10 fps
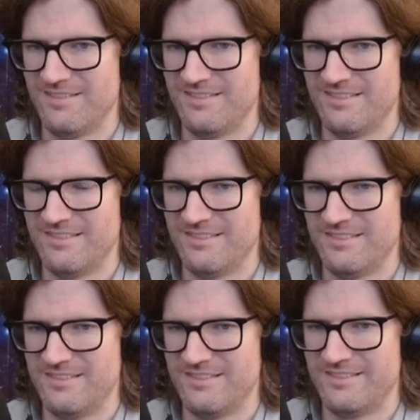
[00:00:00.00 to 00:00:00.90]

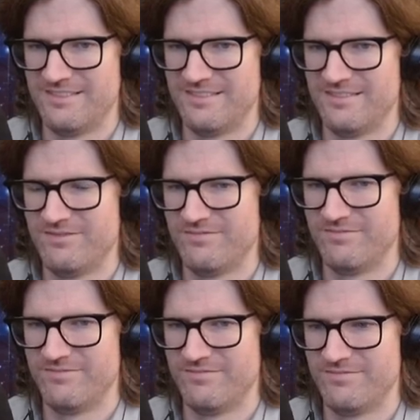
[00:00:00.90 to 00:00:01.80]

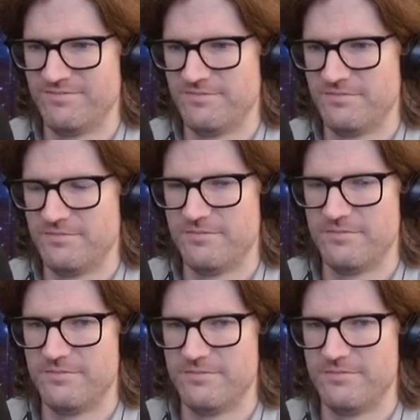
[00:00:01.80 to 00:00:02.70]
The person shown says nothing.